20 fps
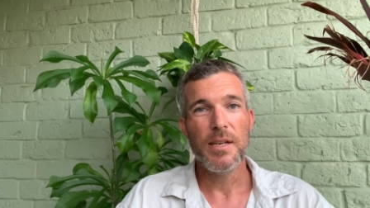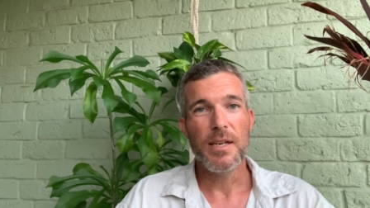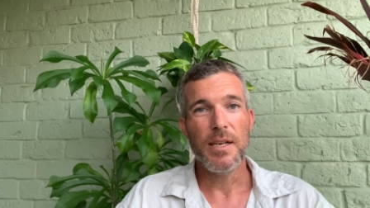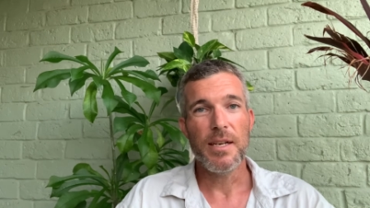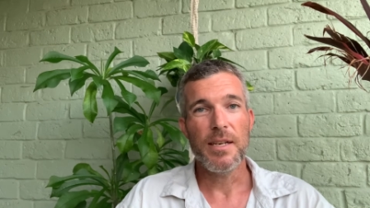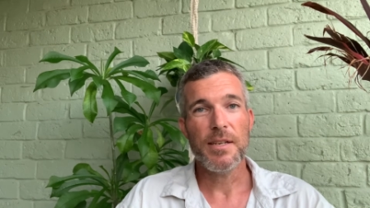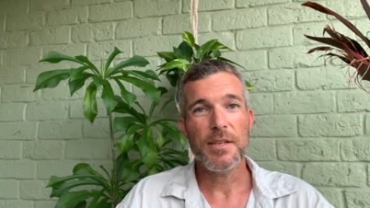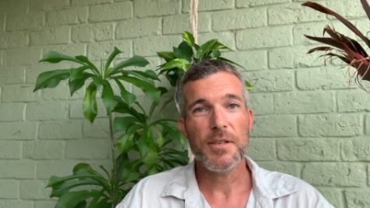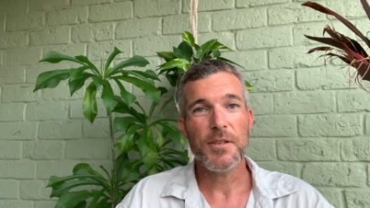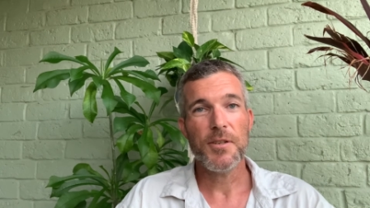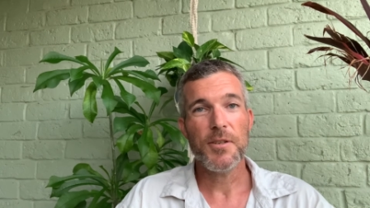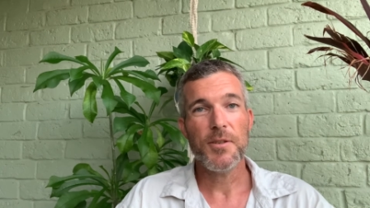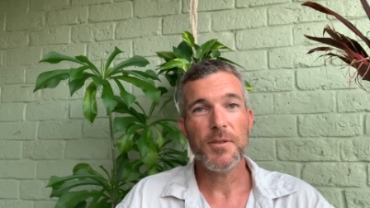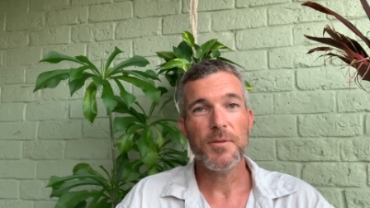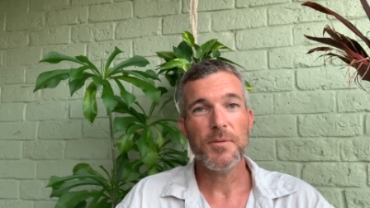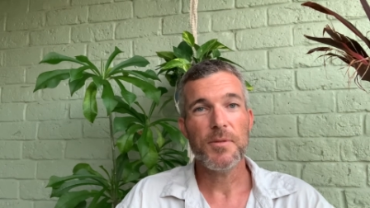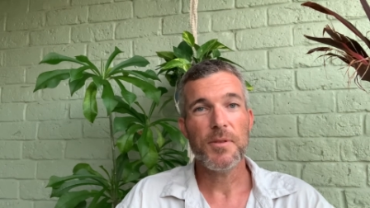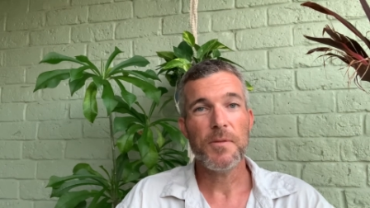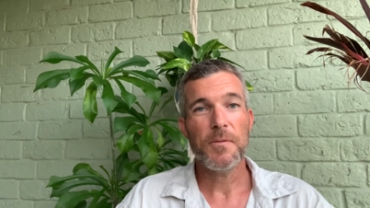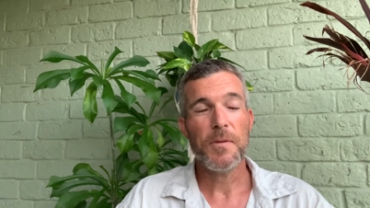And
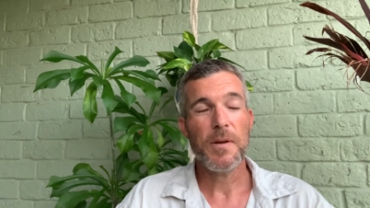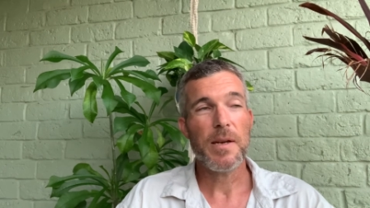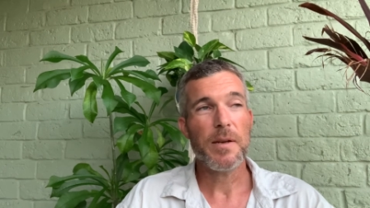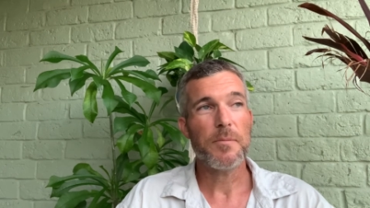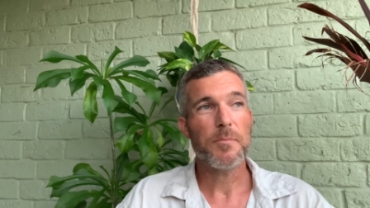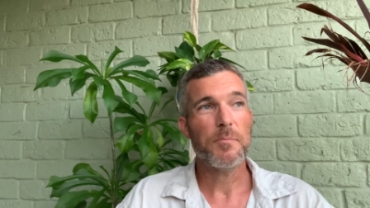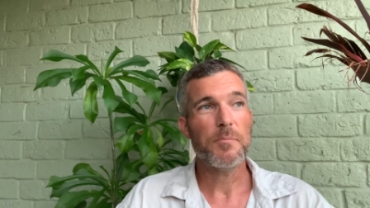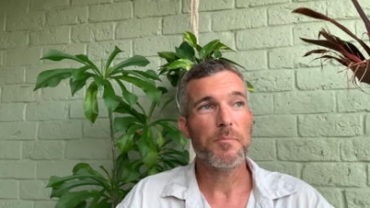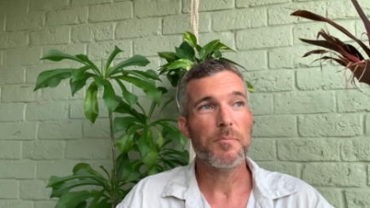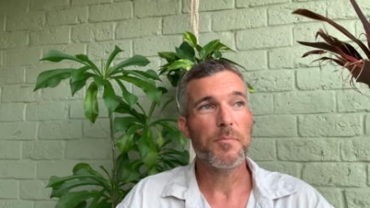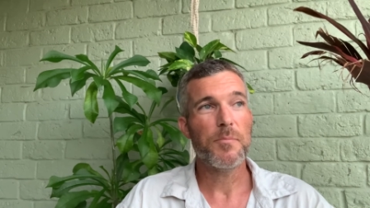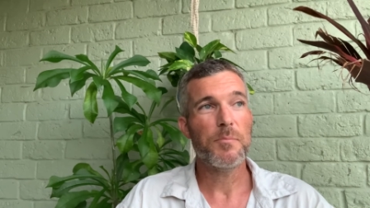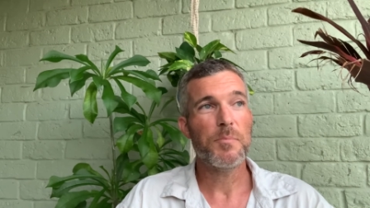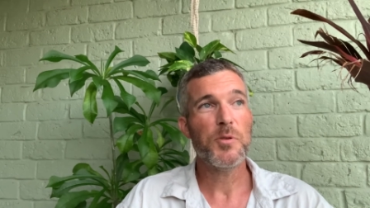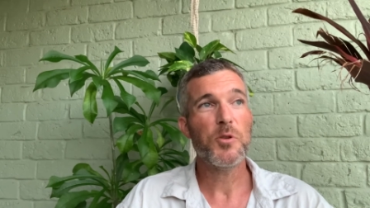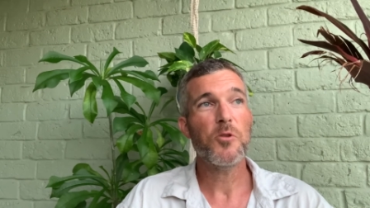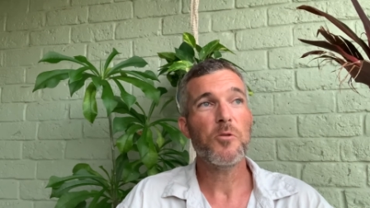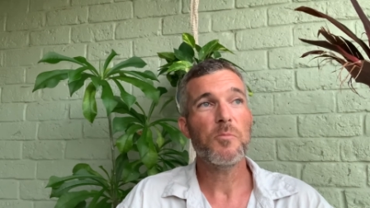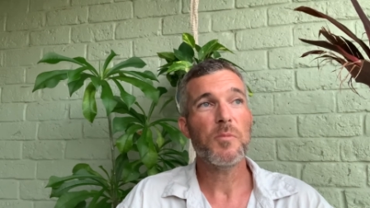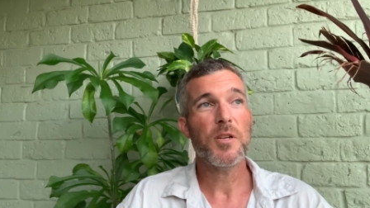in fact,
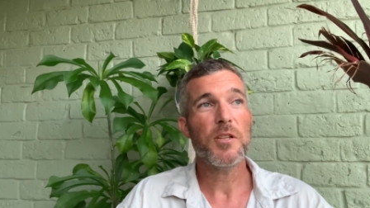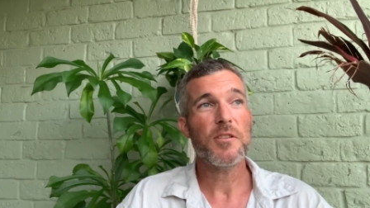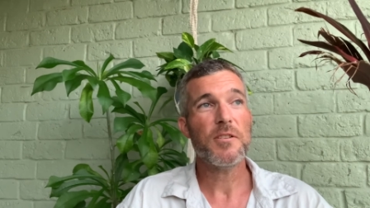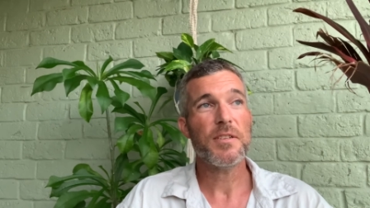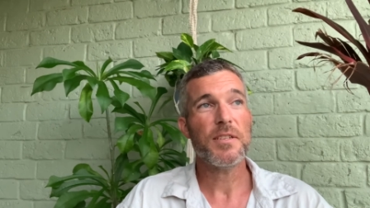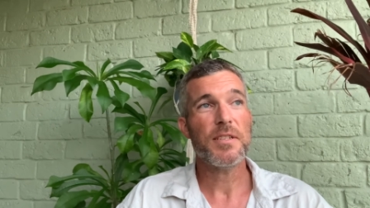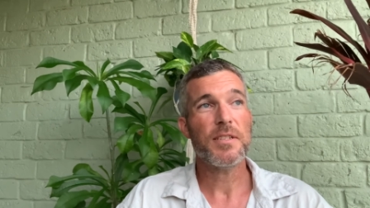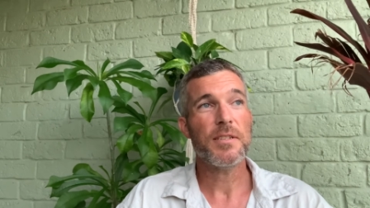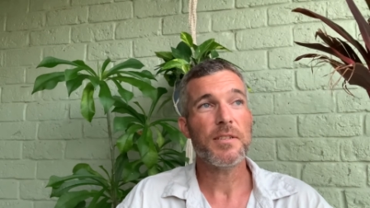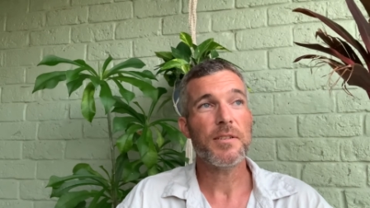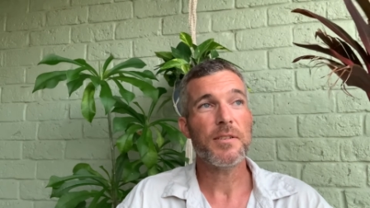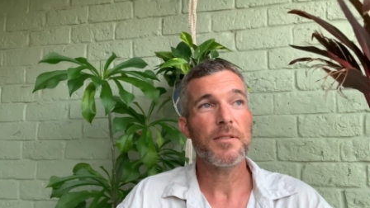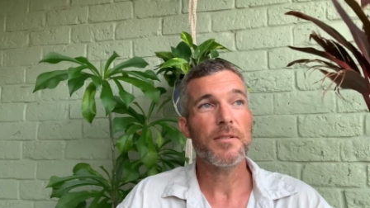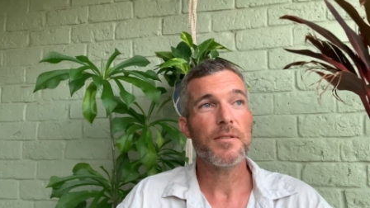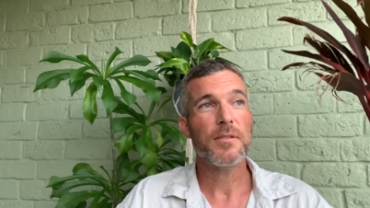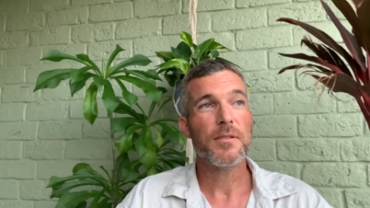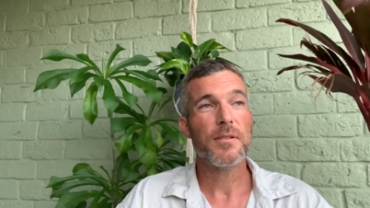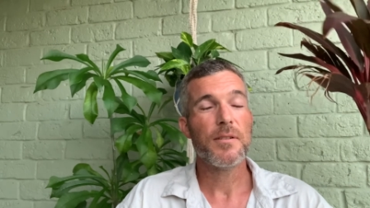Bill Mollison